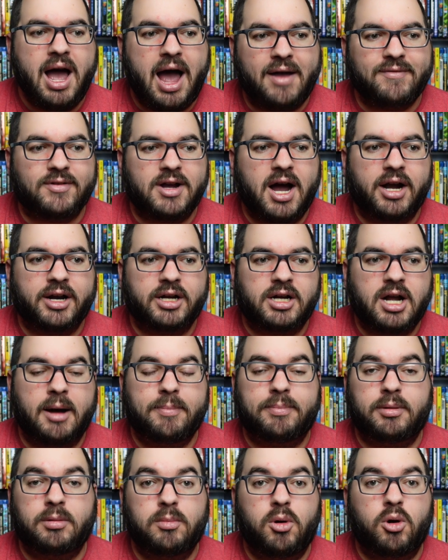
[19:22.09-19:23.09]
I've got a
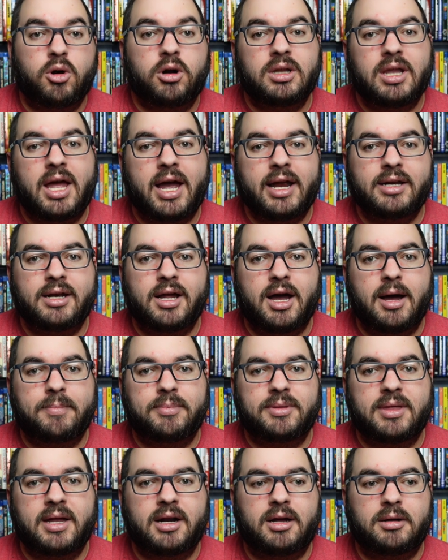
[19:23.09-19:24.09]
couple more lined up
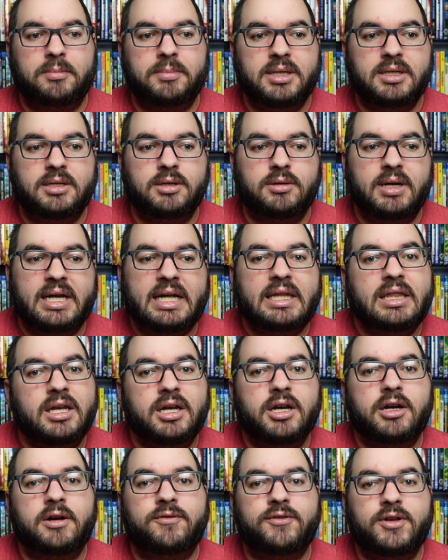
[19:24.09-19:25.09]
that I'll be doing in the
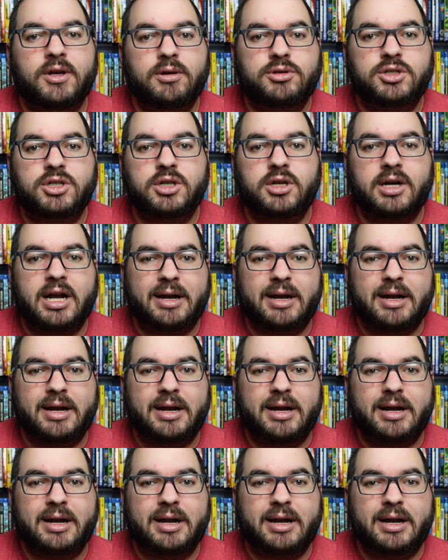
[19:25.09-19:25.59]
near future,